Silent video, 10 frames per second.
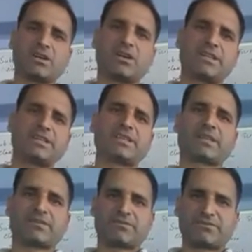
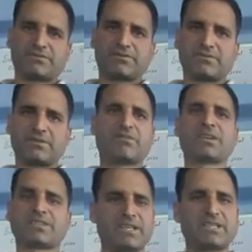another
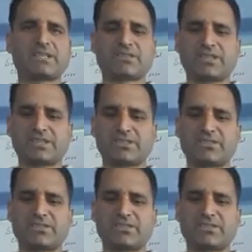was another scientist,